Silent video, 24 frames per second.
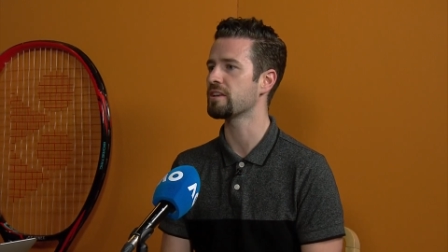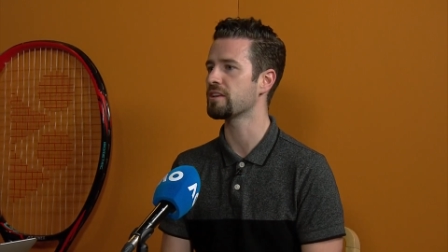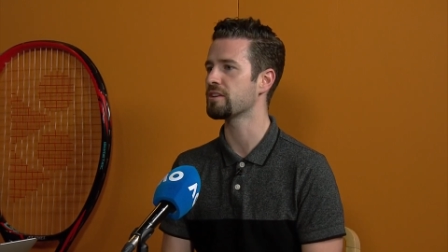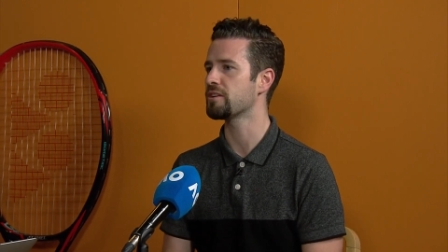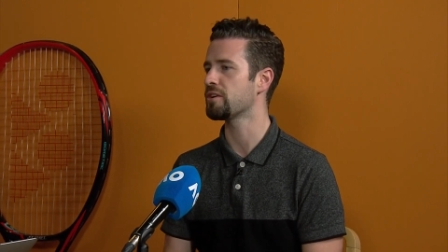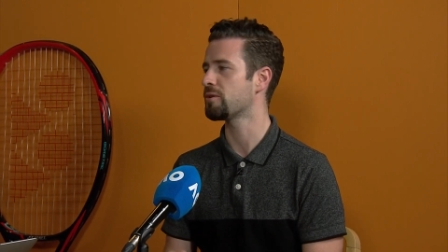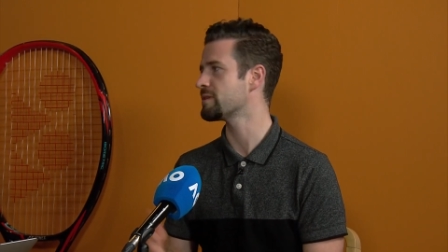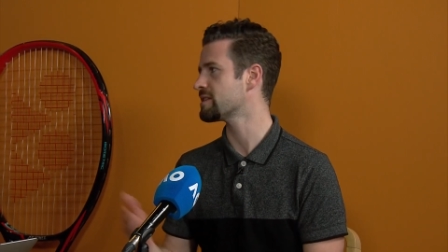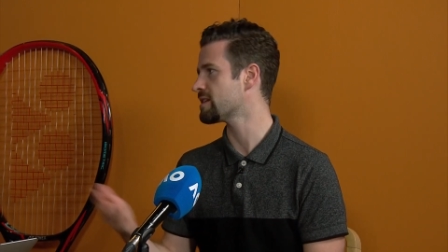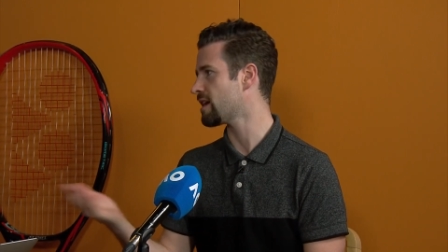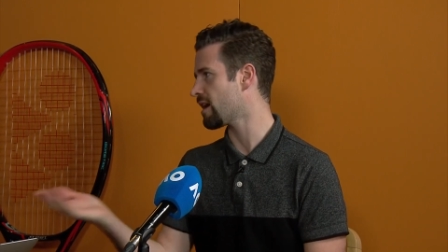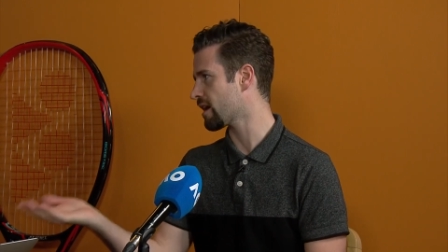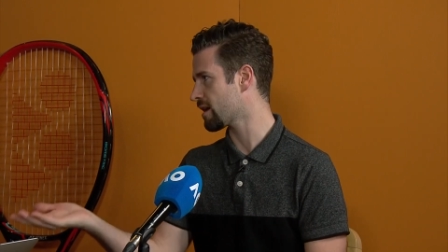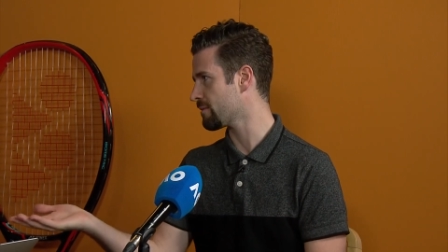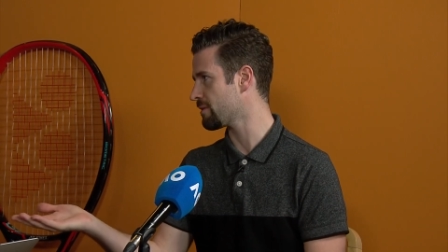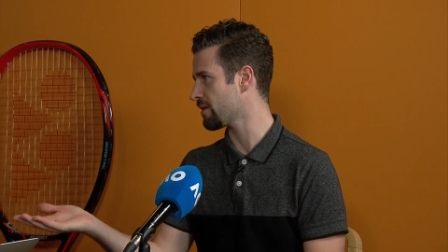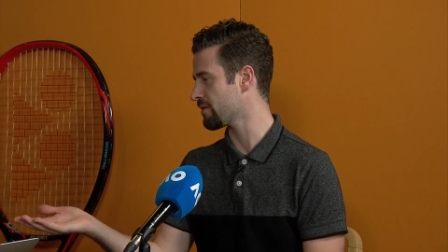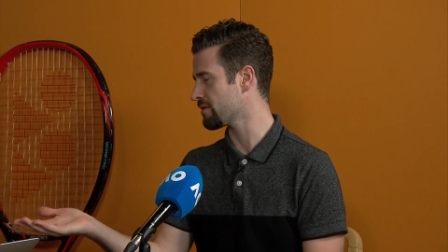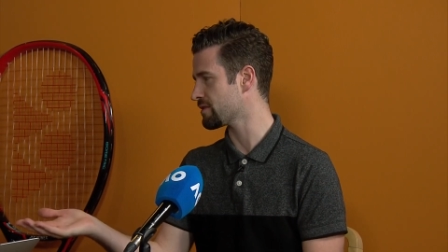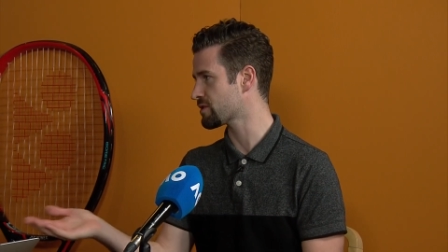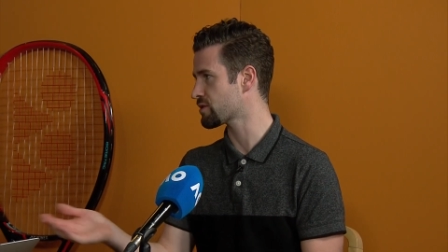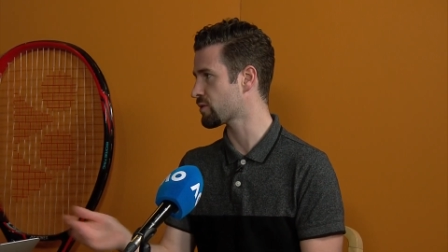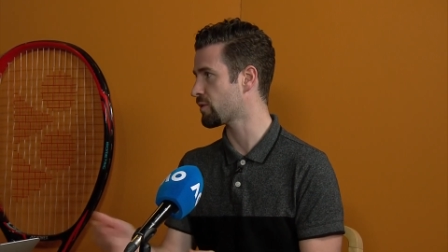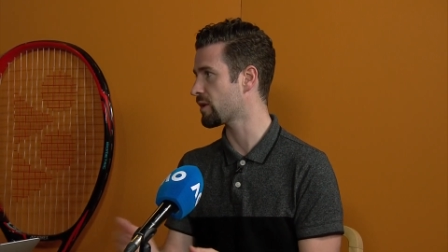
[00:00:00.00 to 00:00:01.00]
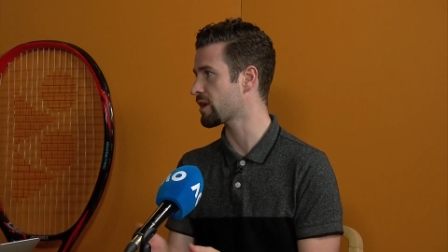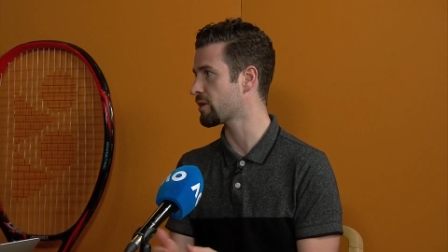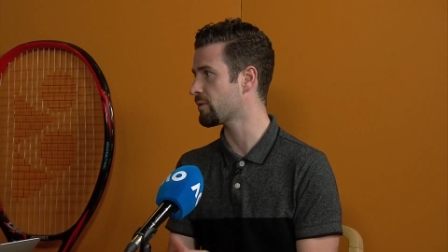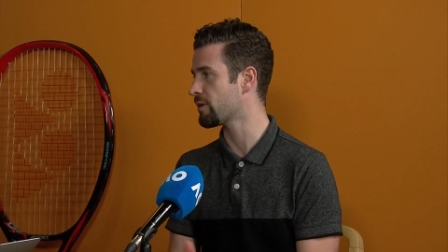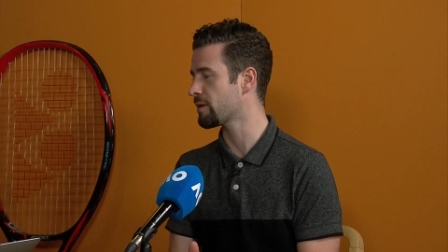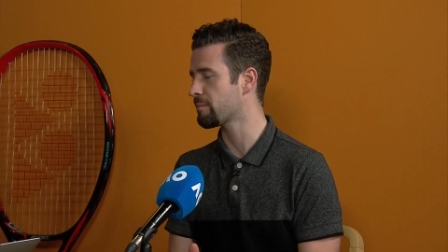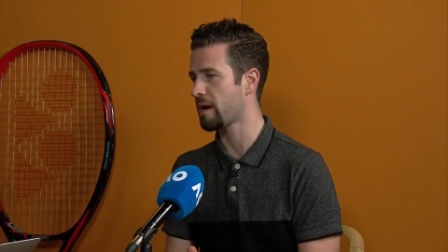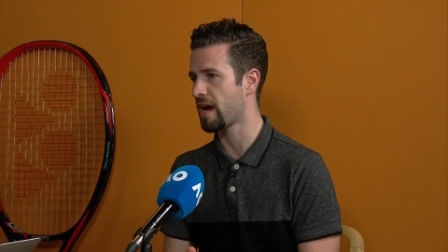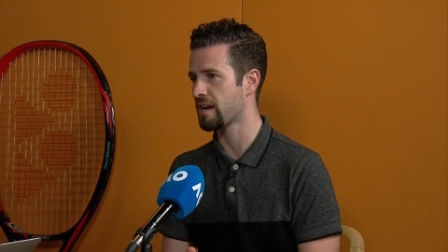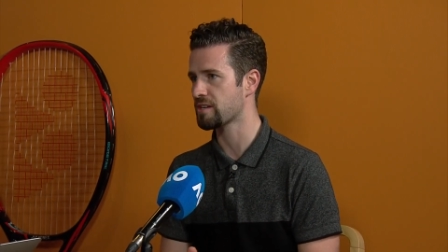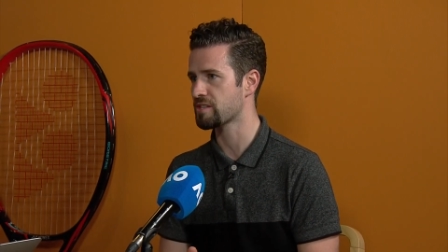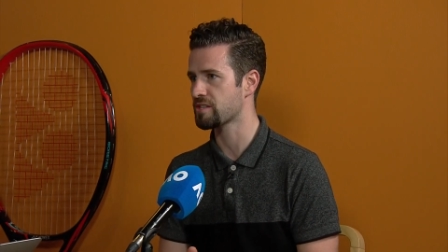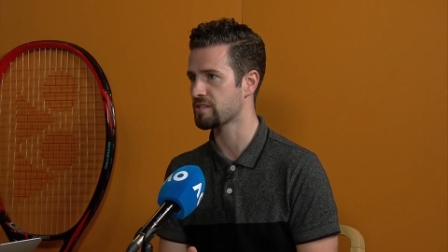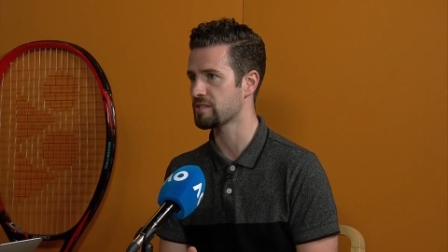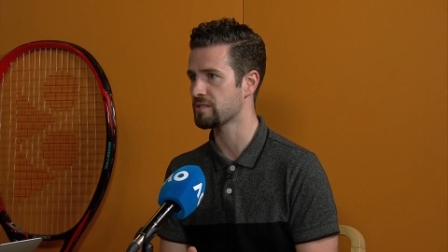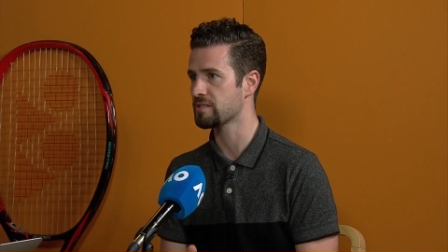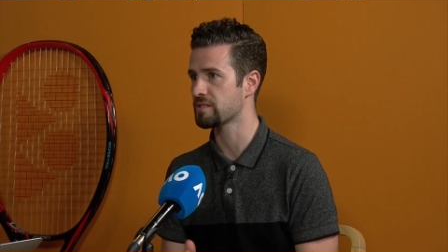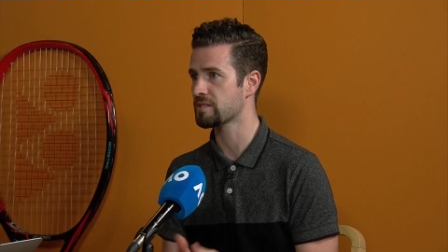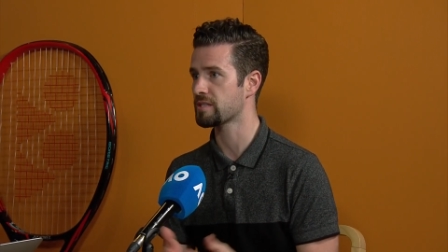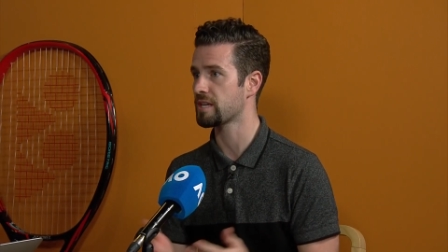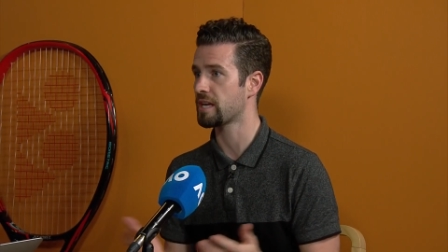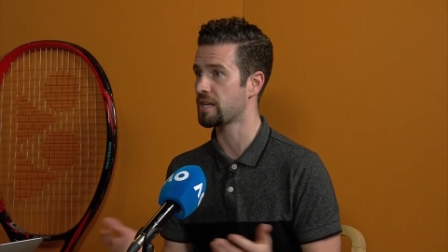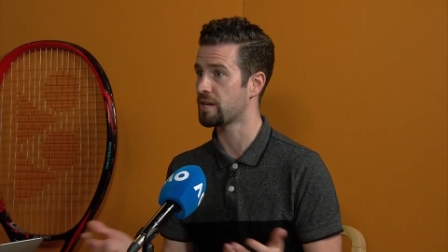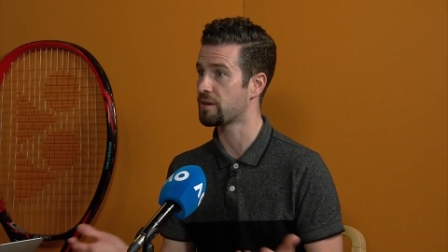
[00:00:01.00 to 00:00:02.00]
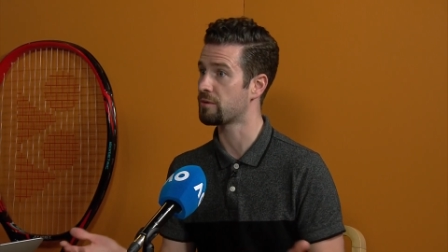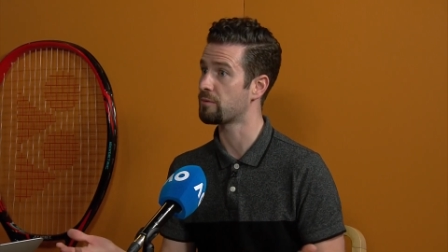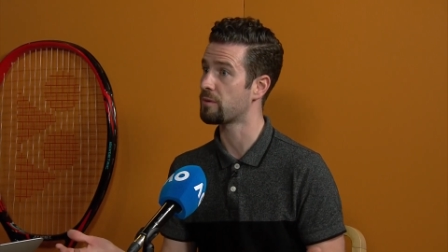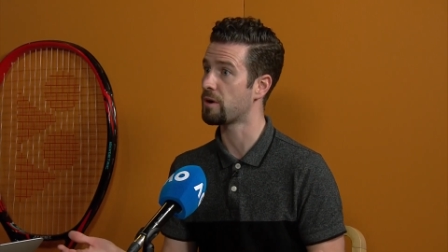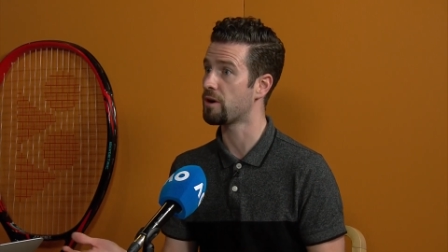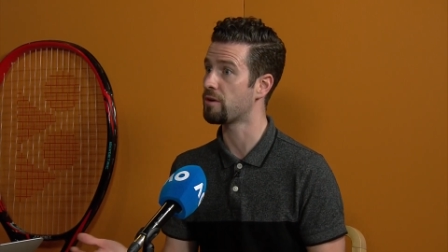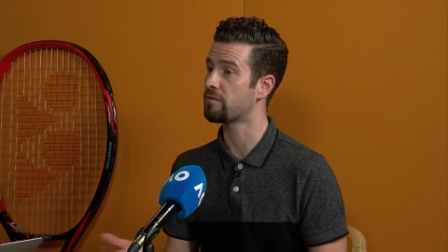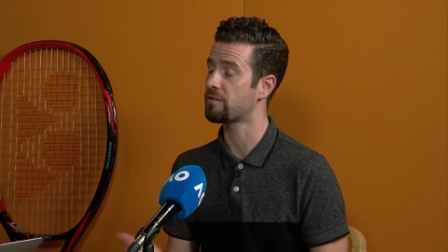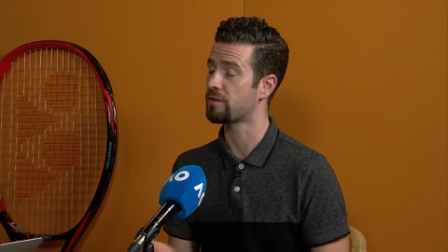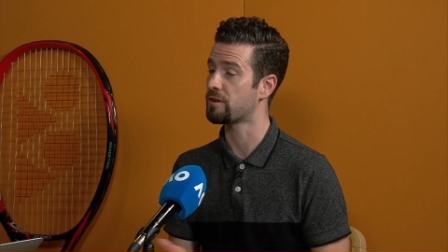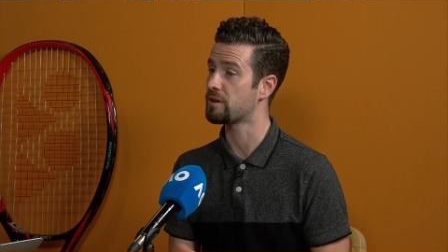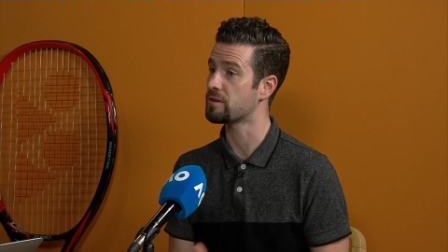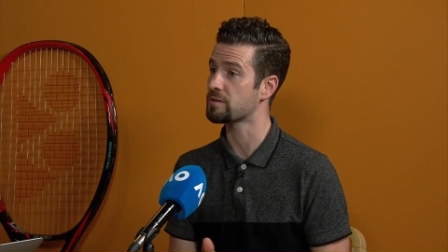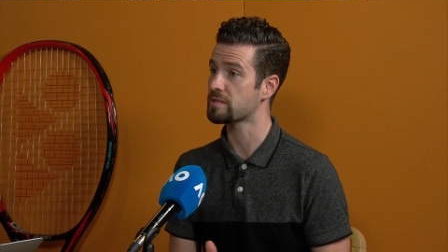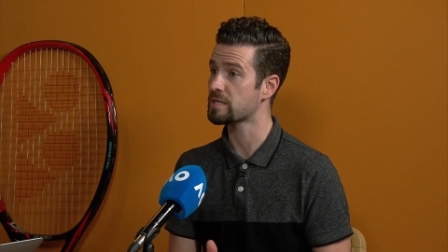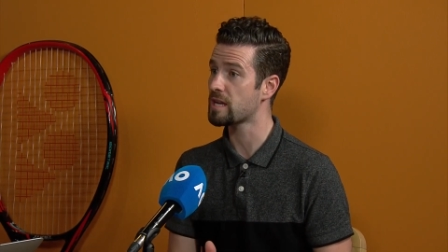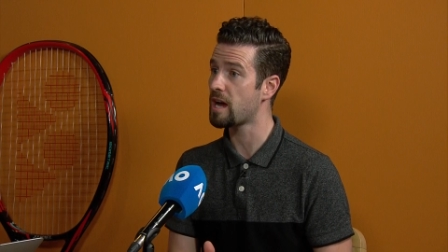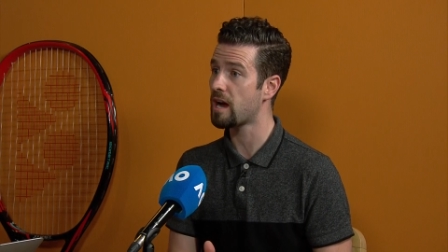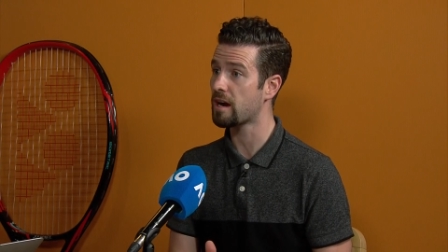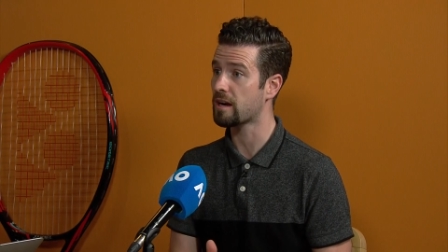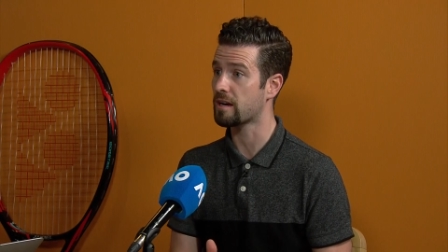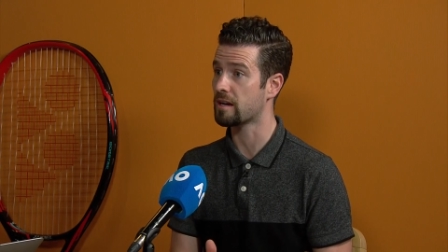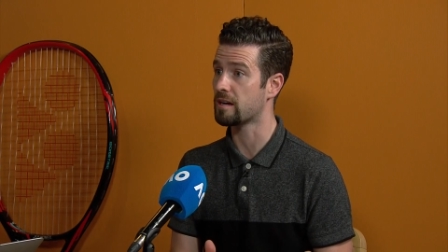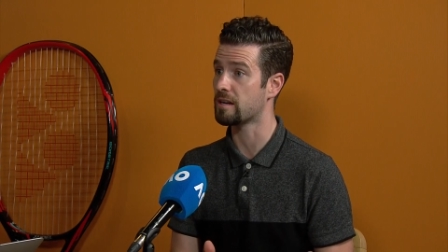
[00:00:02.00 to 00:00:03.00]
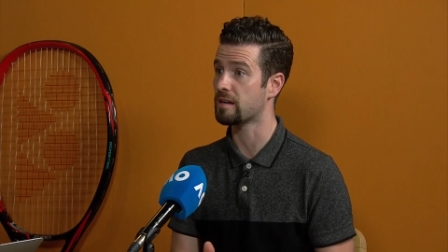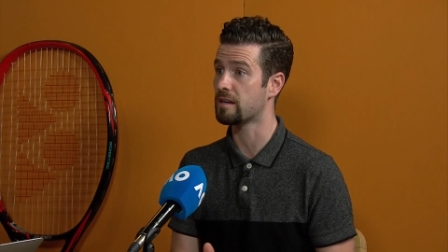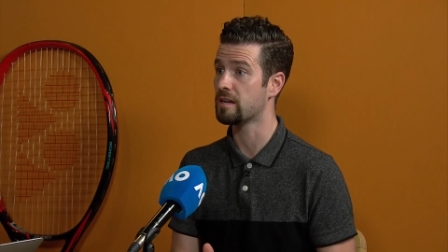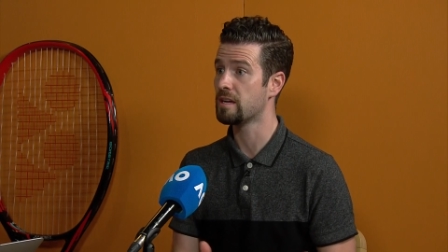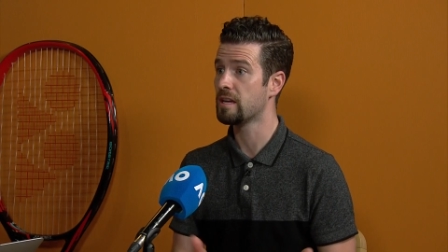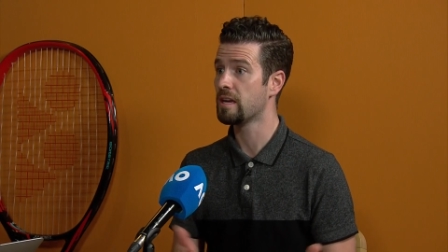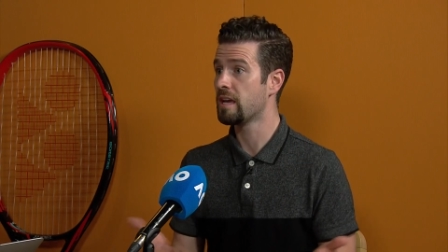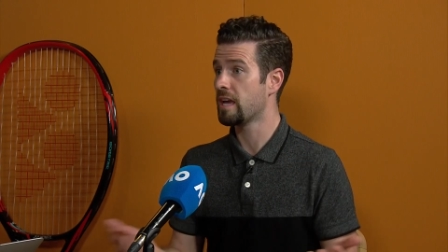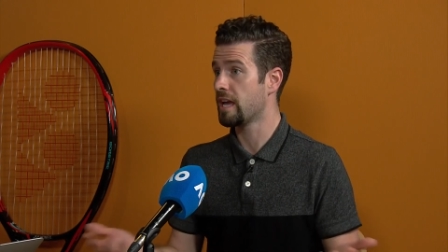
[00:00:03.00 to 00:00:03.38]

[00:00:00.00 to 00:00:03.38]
you know, we talk about the 21 matches in a row for Osaka.